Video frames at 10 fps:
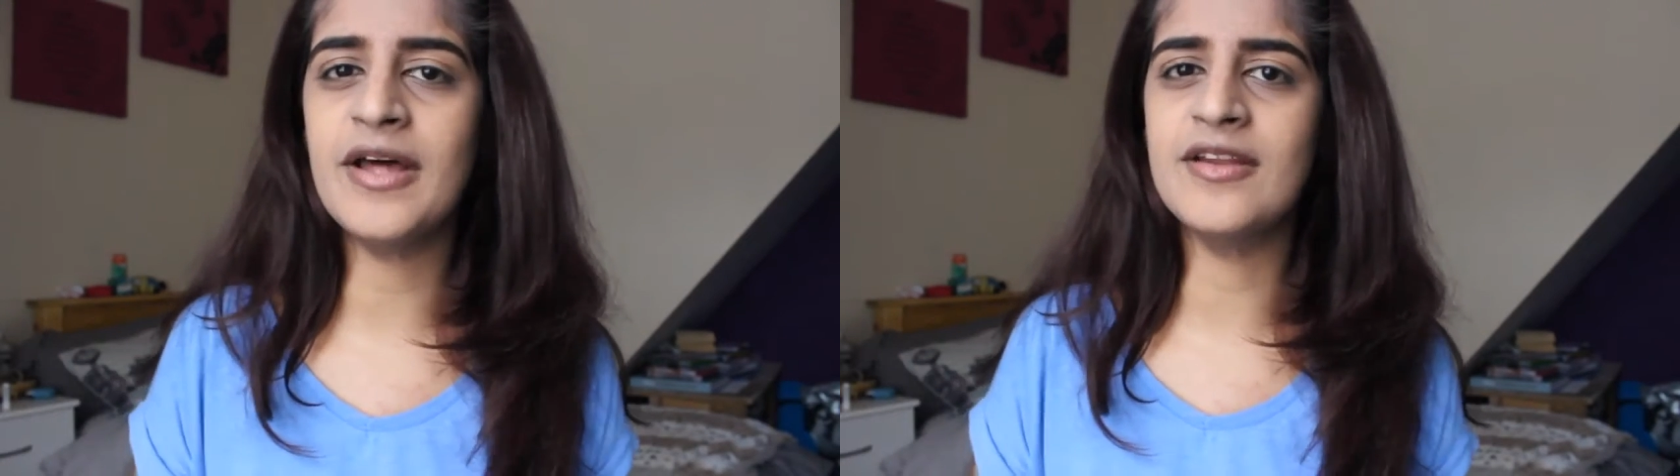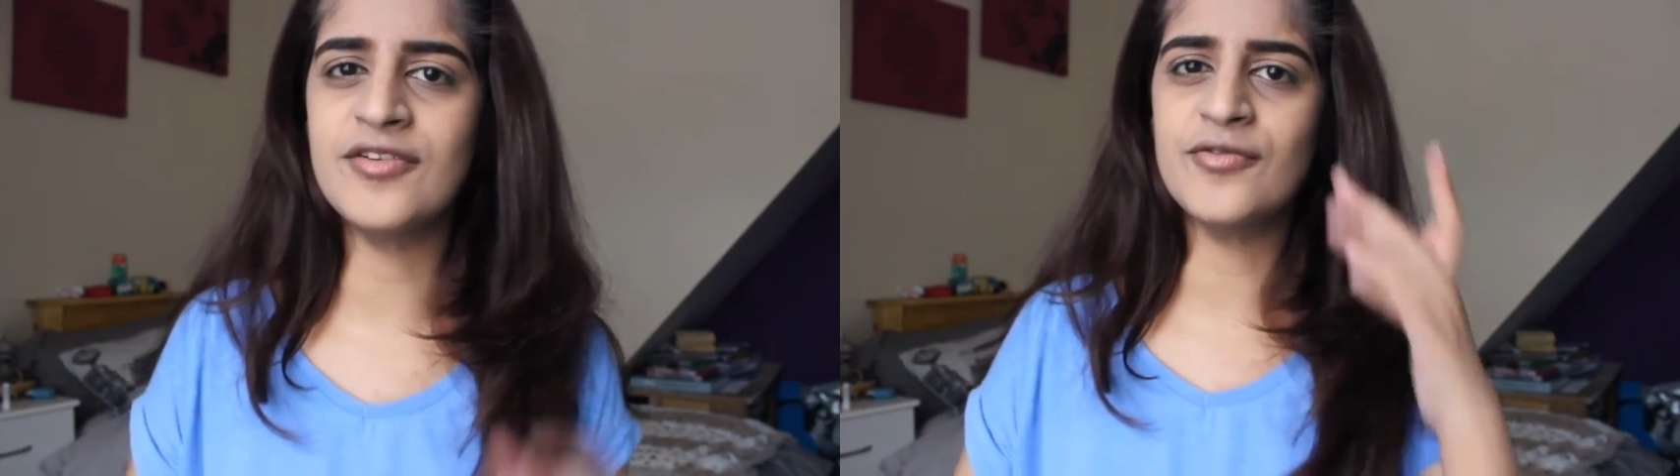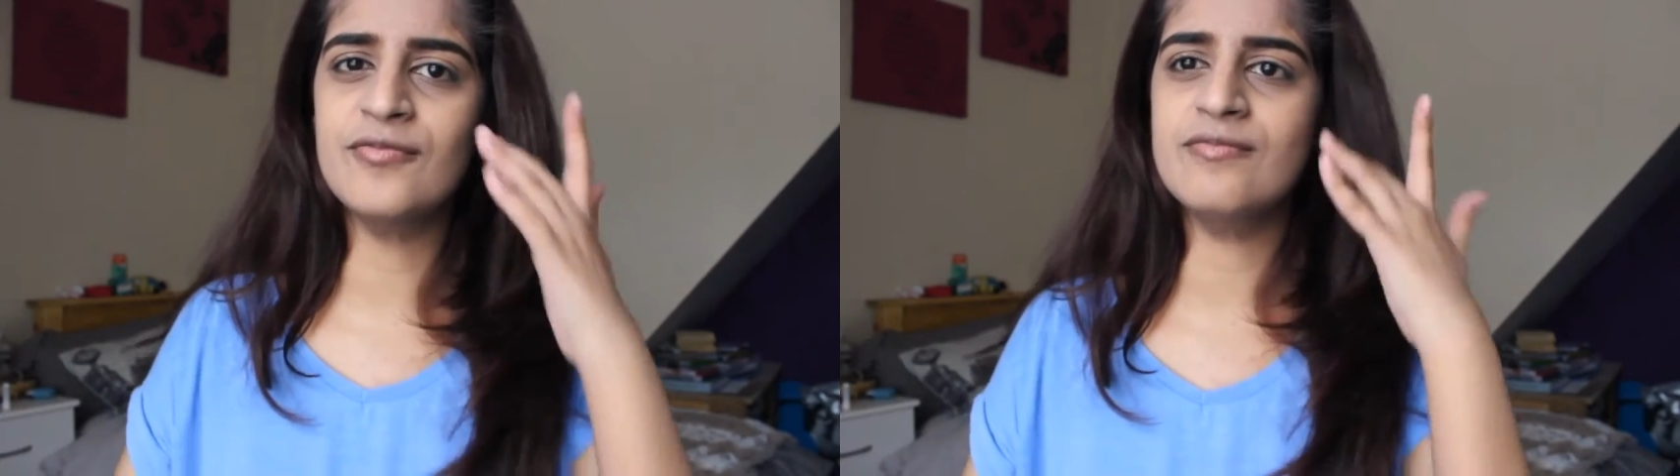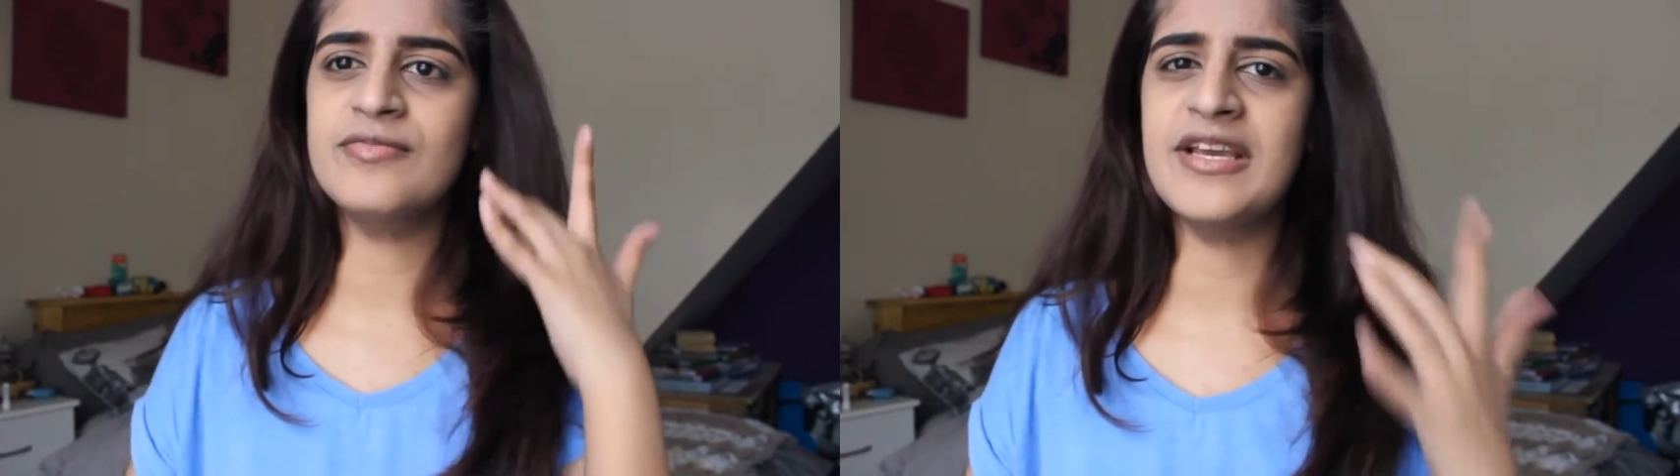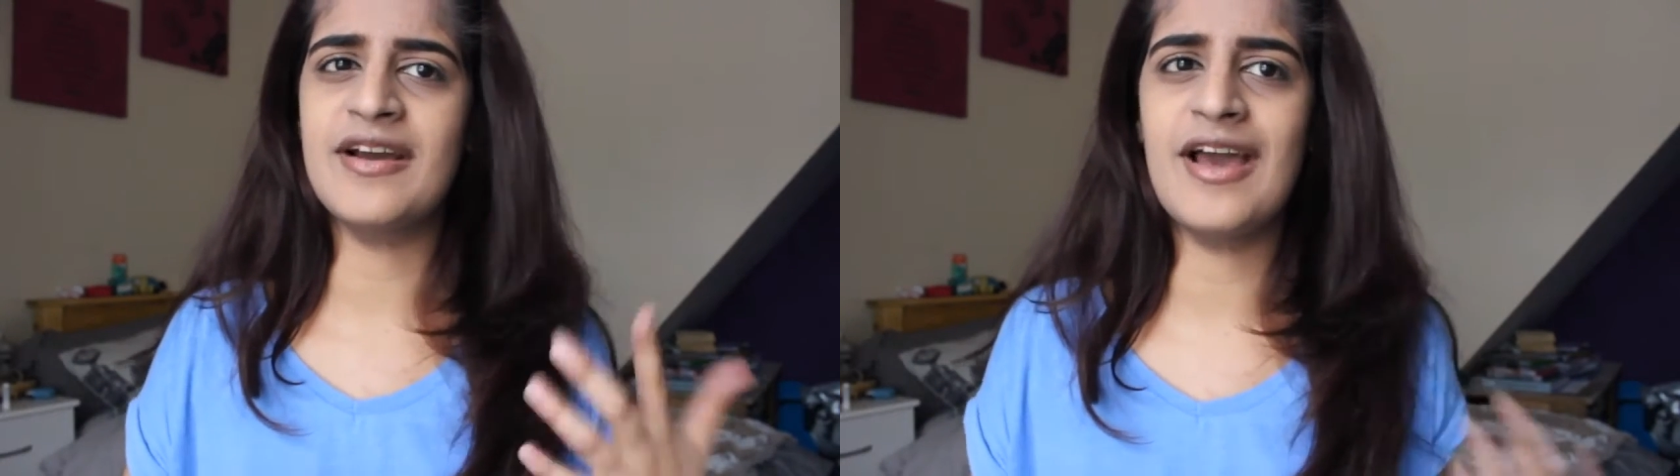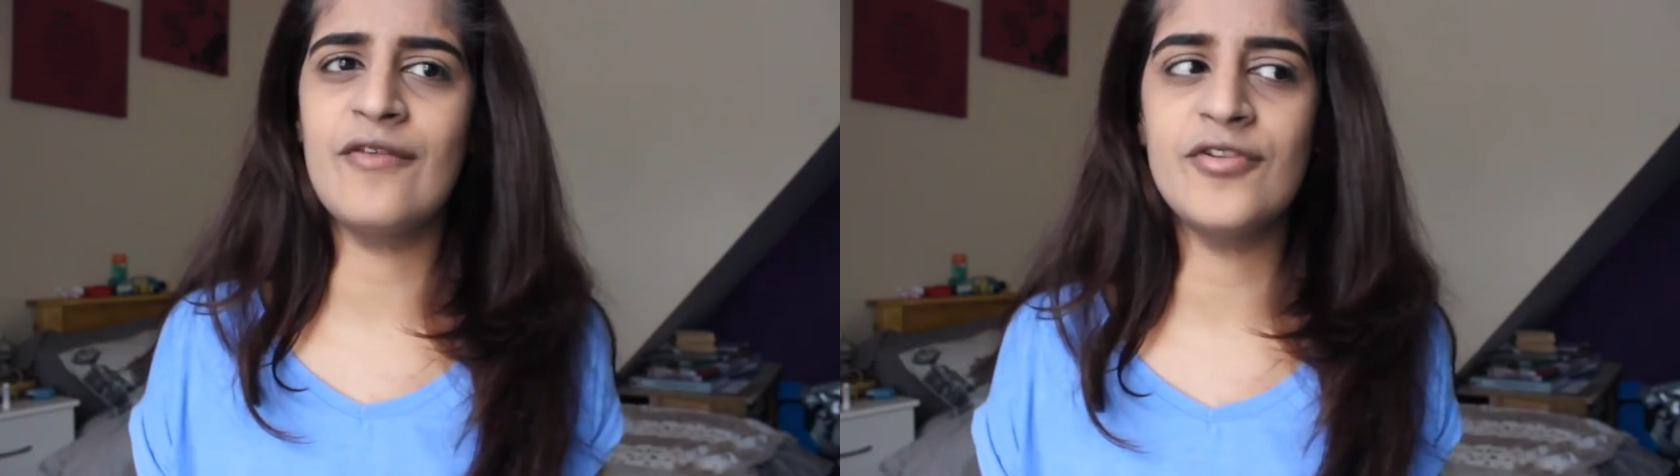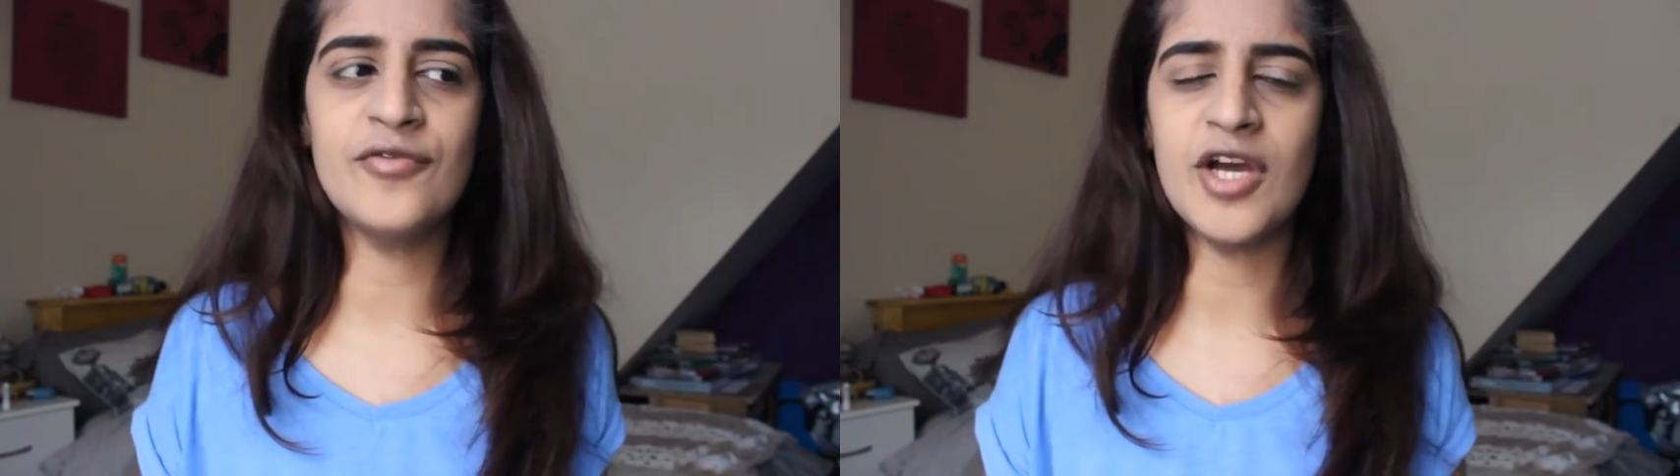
and I don't think I have enough